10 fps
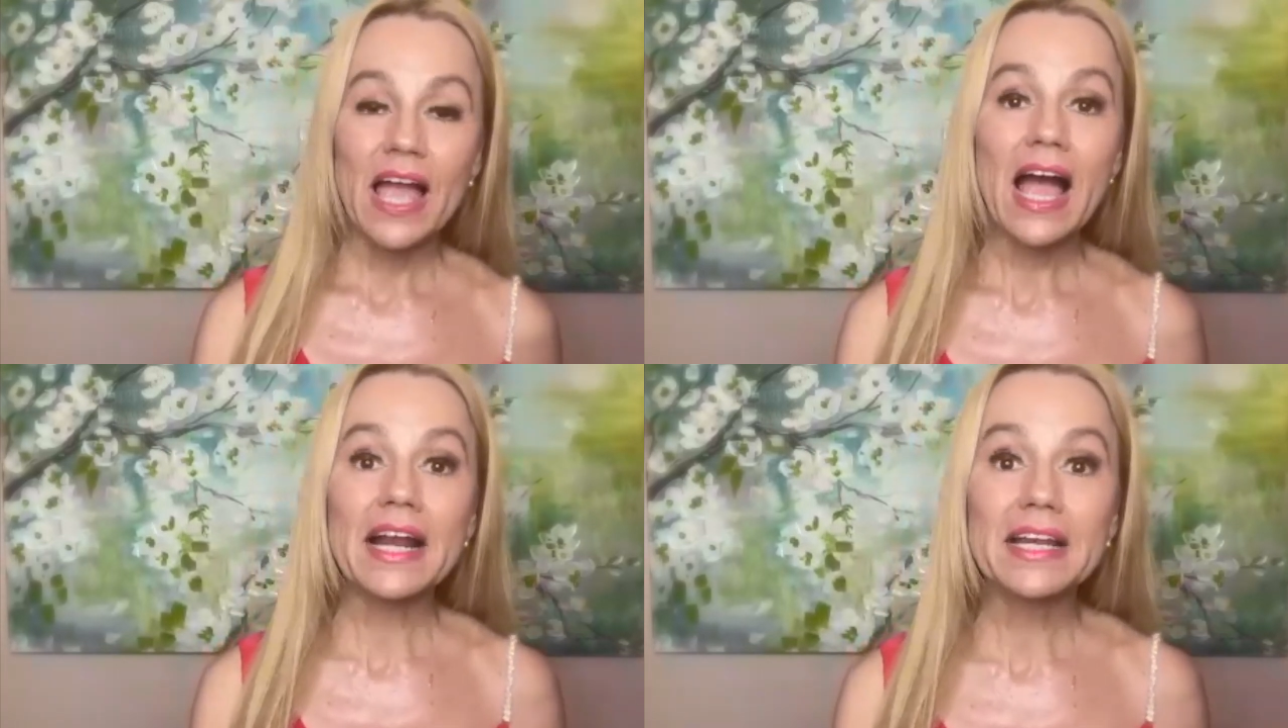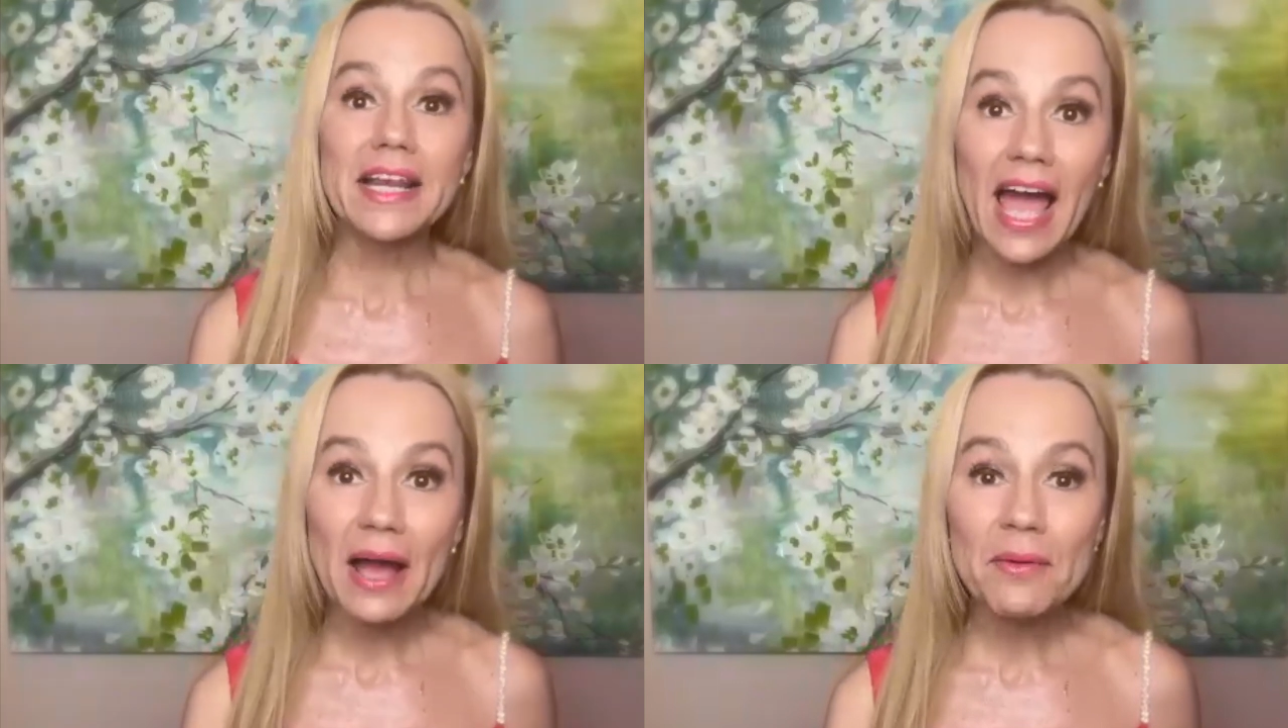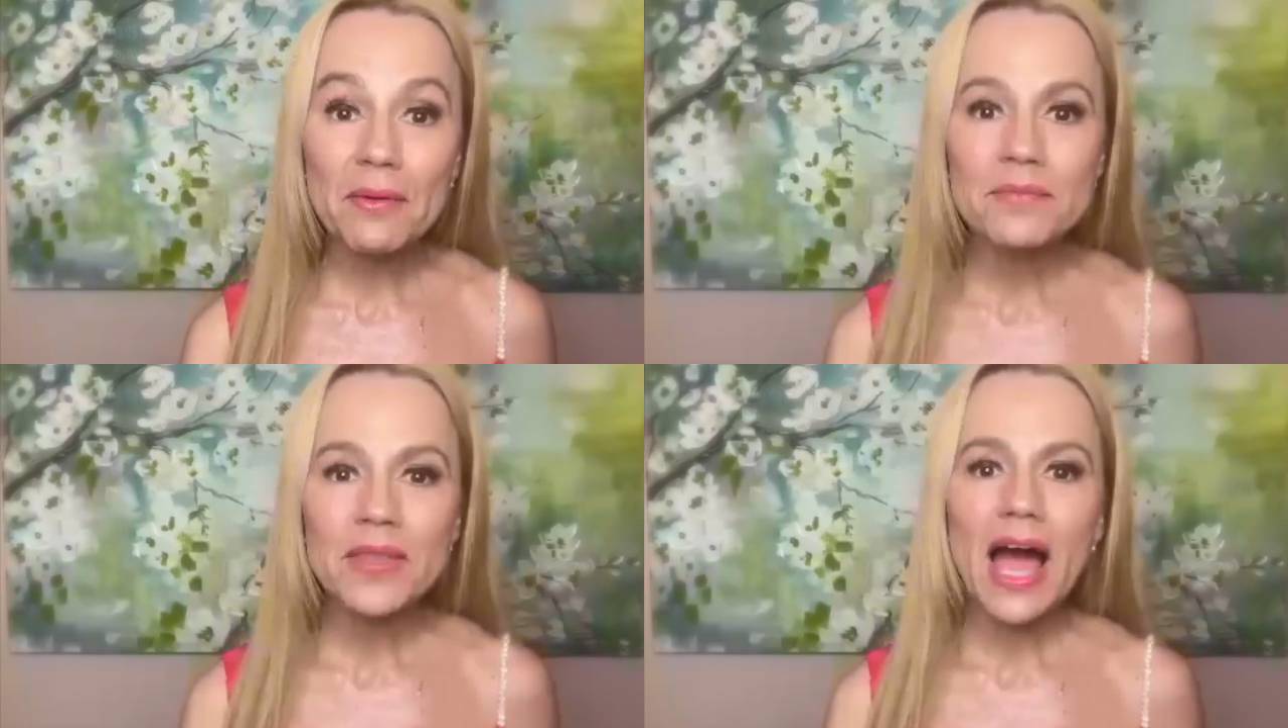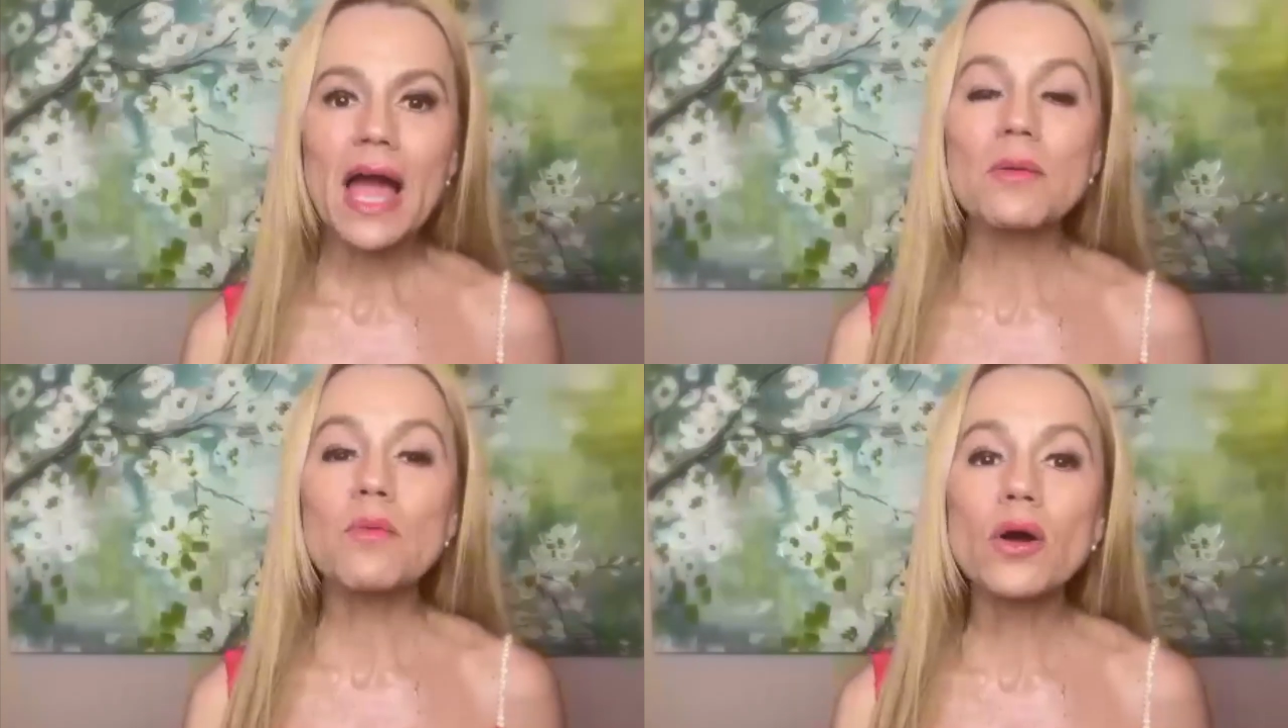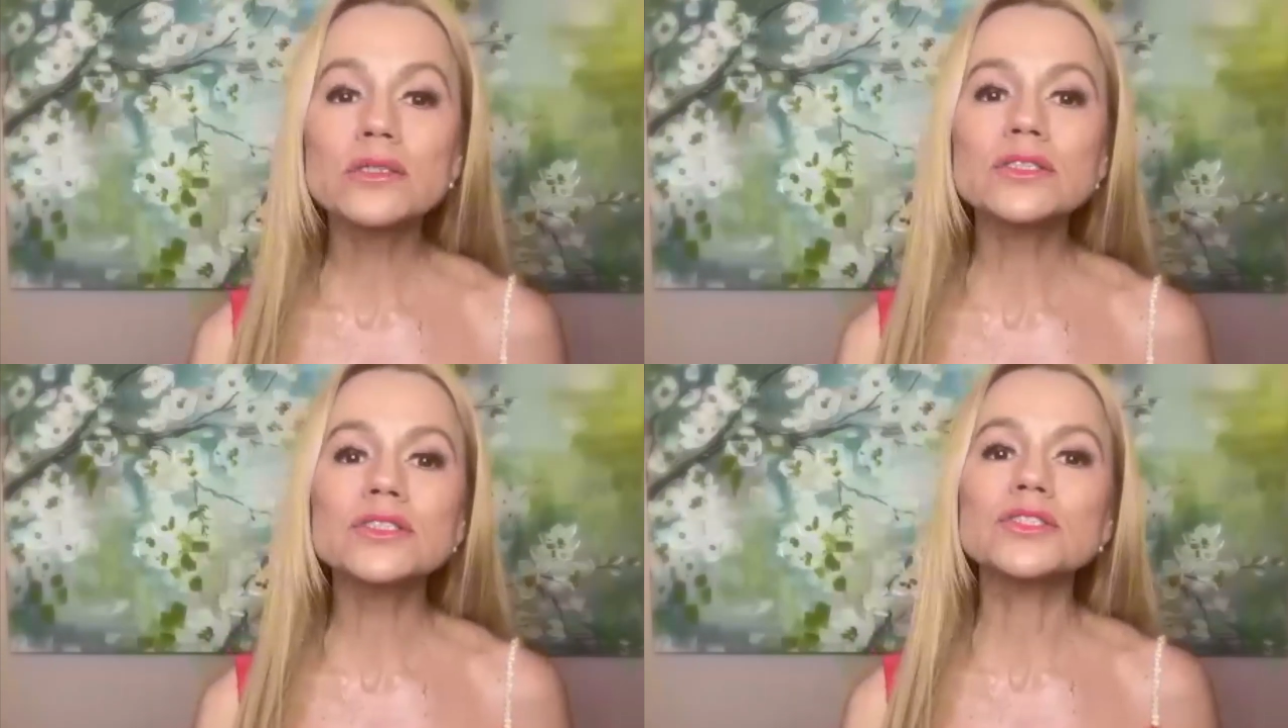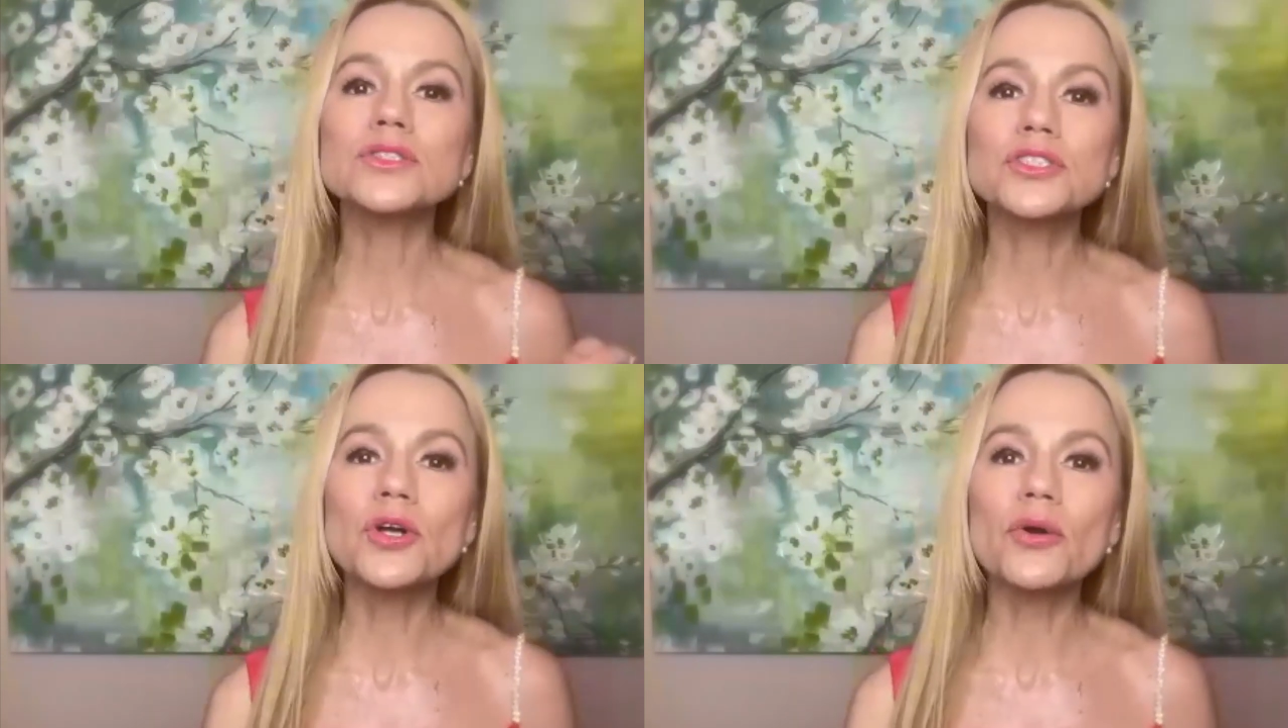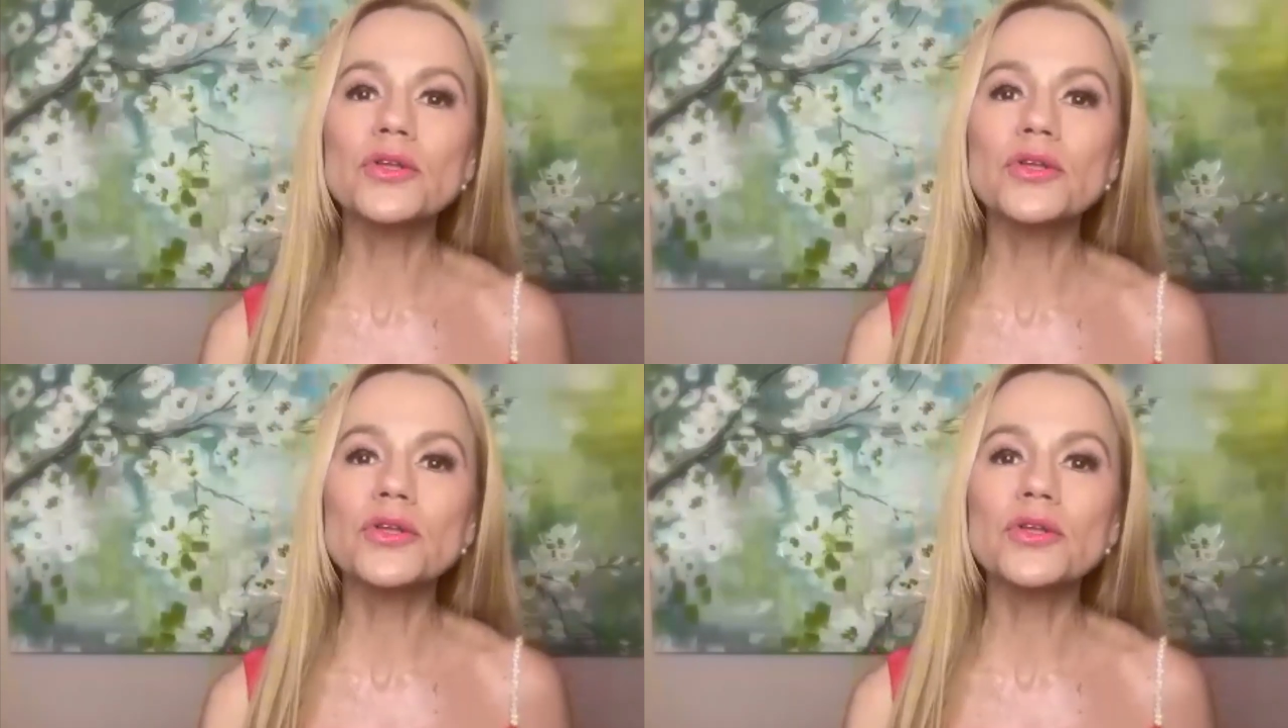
And now I want to show